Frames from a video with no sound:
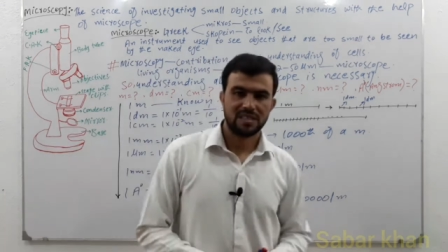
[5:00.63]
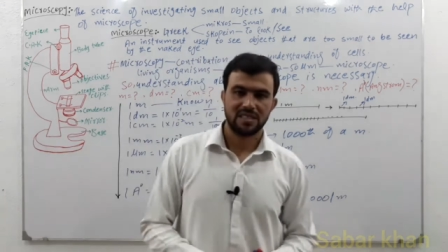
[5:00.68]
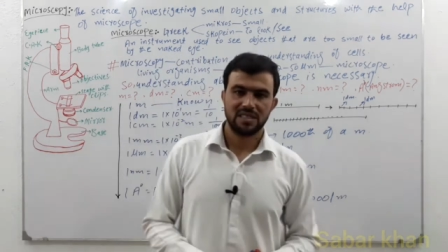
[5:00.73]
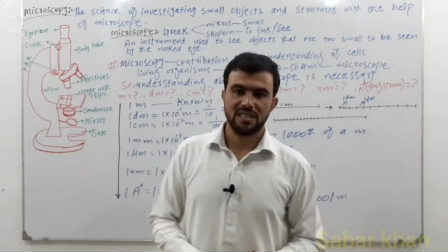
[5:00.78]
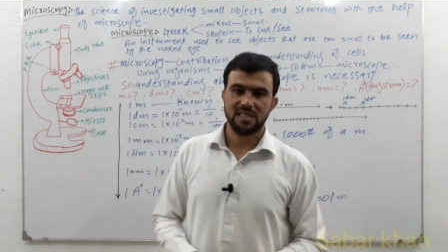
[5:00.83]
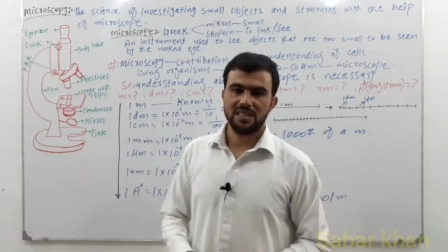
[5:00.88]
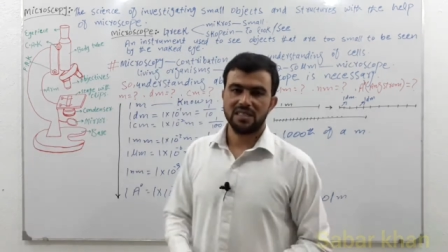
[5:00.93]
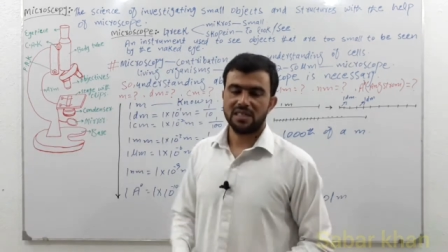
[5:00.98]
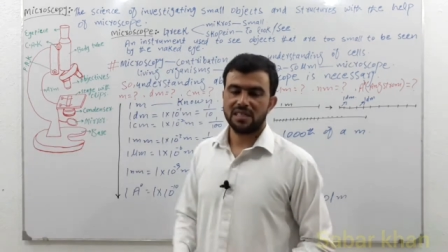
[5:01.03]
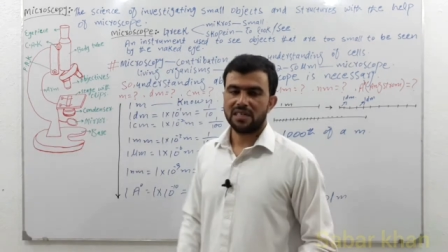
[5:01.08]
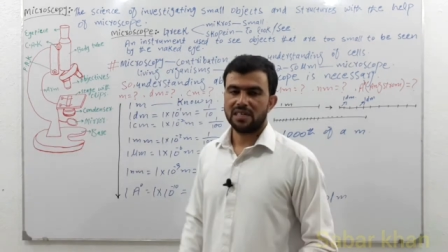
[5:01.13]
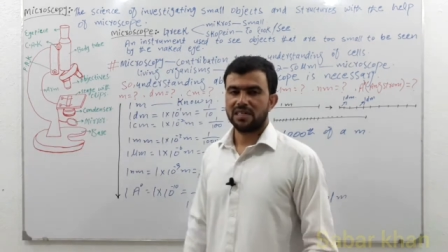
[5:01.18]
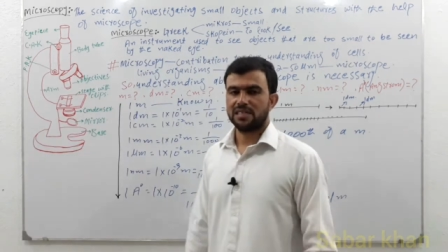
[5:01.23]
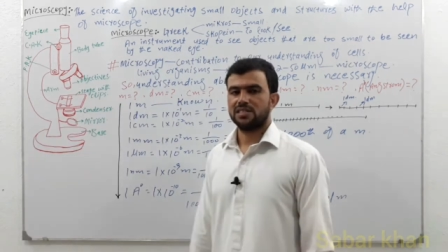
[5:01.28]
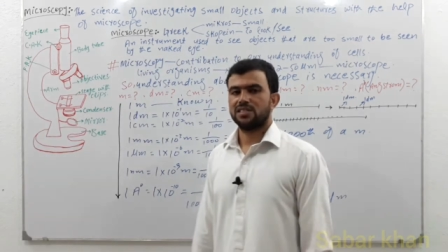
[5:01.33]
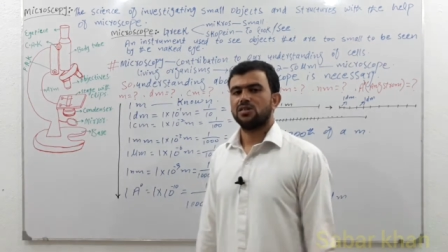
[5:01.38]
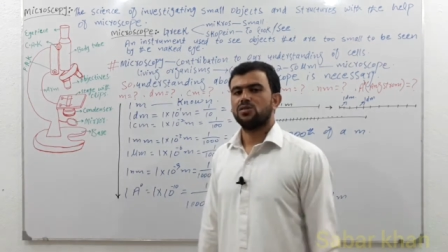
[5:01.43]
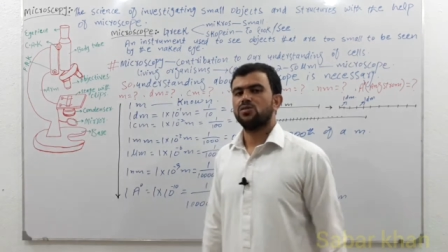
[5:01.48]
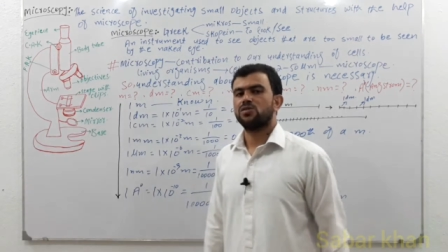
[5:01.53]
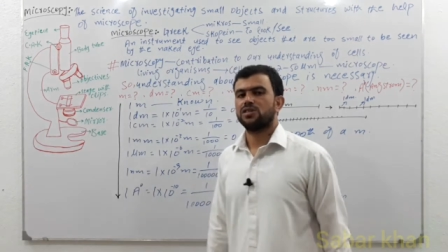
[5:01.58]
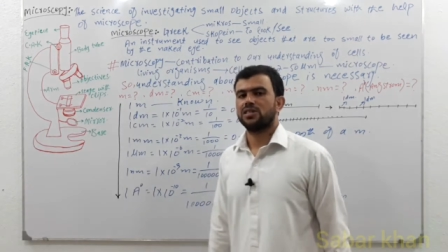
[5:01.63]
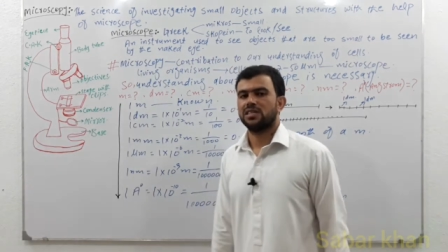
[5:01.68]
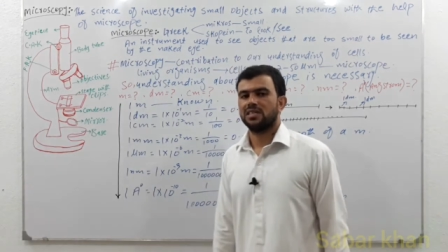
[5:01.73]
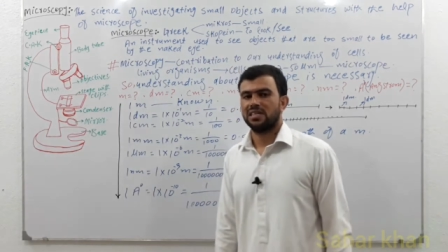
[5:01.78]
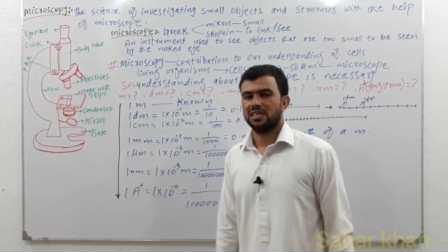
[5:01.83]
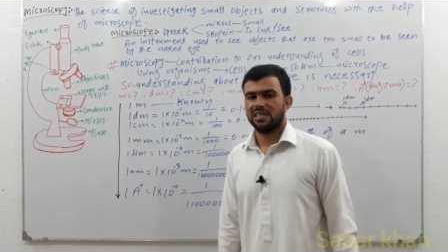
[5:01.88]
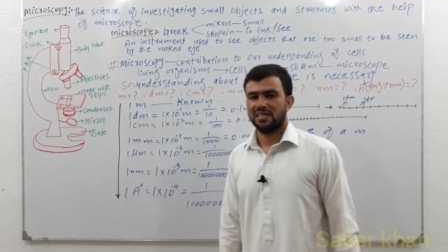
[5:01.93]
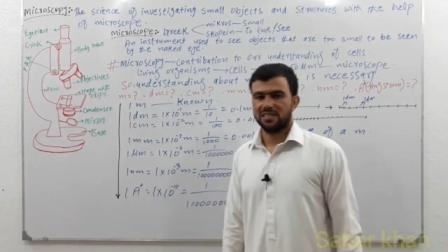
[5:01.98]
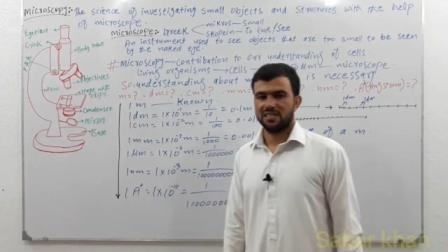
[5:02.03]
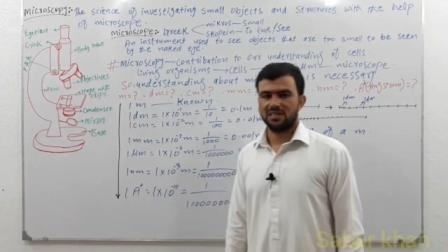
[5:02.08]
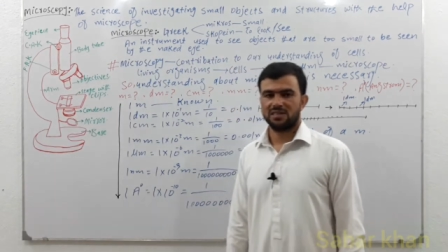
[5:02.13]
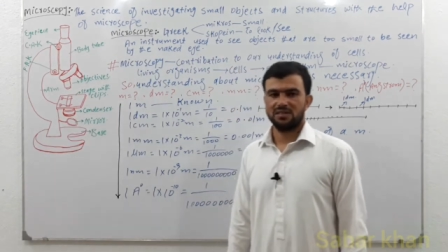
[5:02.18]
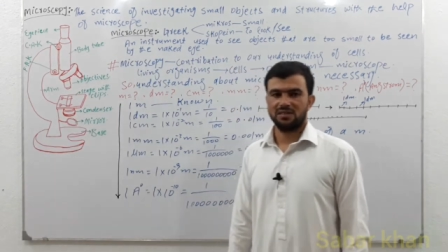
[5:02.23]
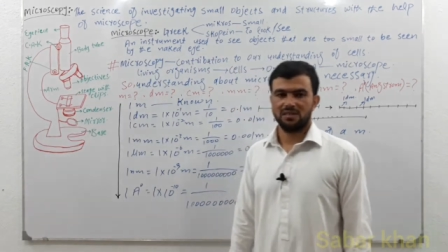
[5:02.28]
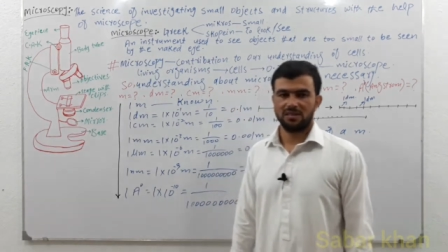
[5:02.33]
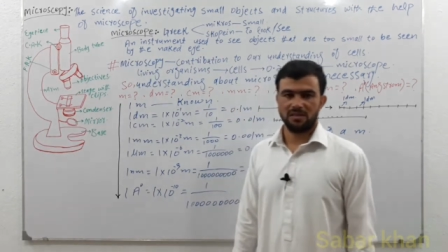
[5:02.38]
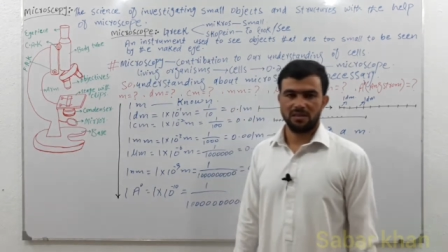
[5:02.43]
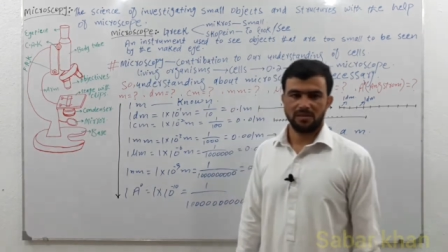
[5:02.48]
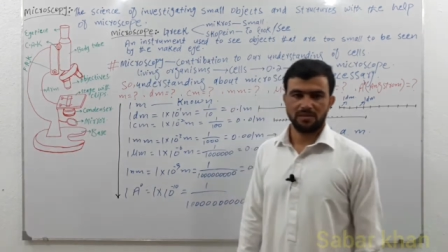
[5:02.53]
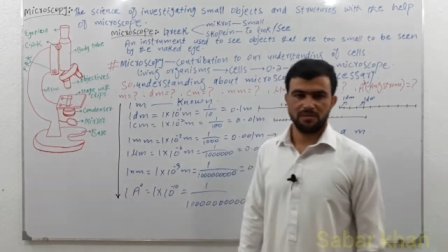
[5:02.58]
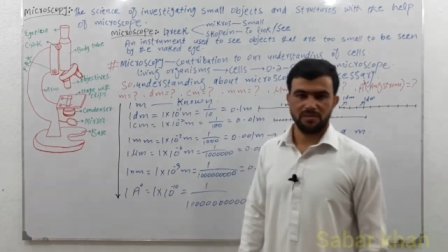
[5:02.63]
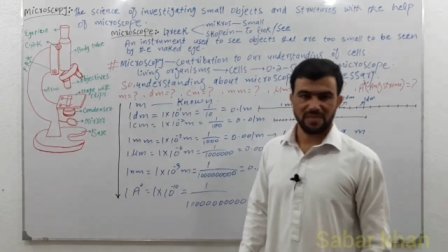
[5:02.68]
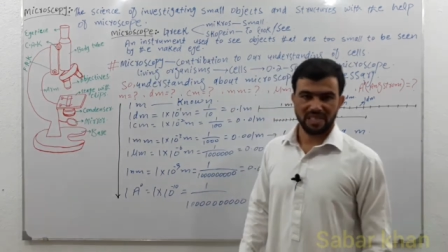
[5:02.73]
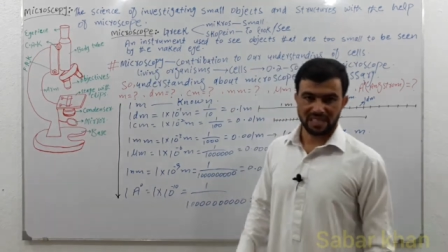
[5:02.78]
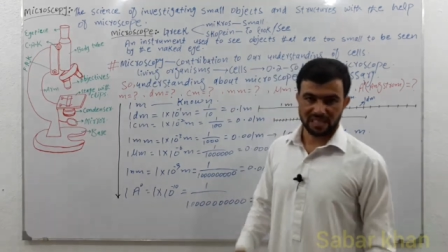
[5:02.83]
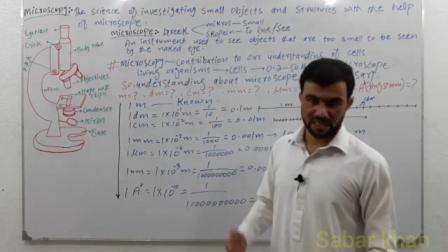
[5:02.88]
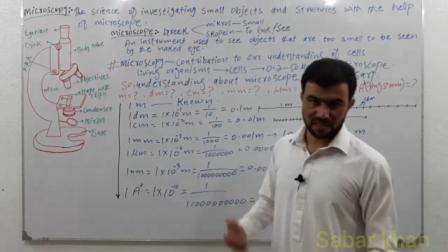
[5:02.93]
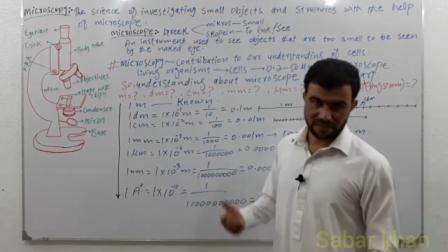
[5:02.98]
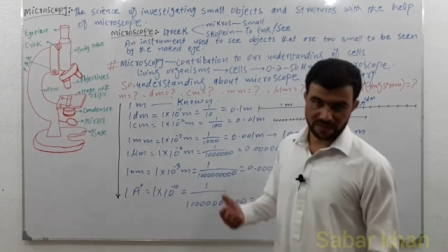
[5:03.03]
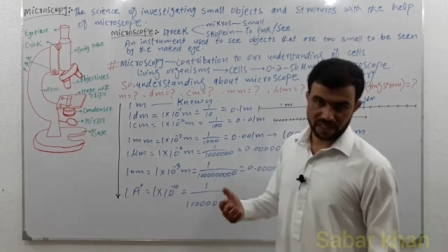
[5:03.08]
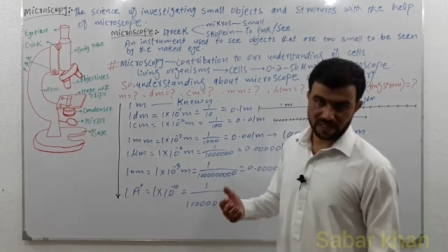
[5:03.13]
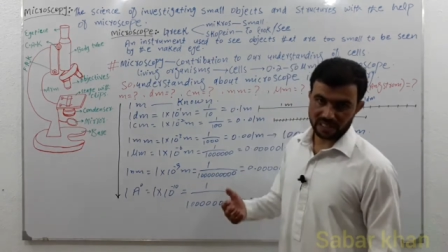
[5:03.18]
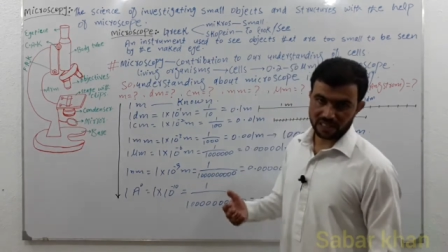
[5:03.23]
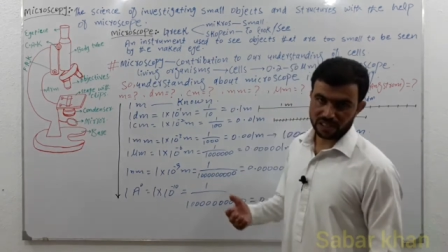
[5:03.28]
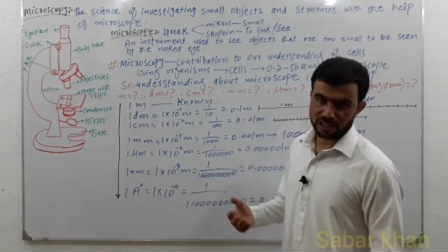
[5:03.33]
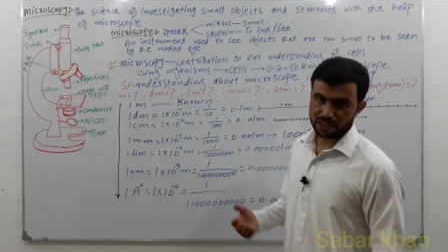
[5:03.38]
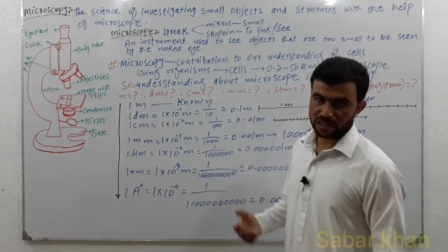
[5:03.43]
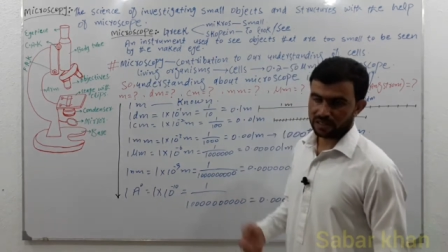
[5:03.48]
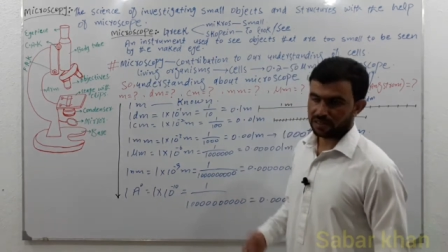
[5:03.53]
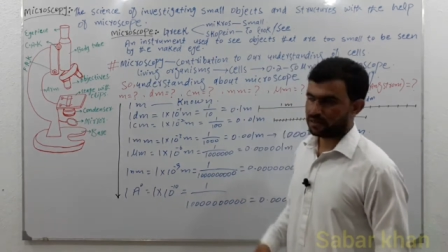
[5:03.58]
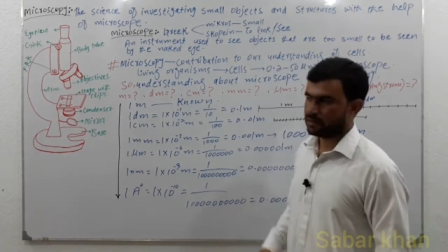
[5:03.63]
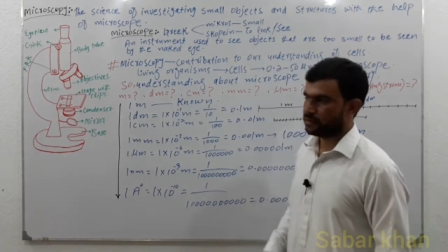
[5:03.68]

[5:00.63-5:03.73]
the resolution and magnification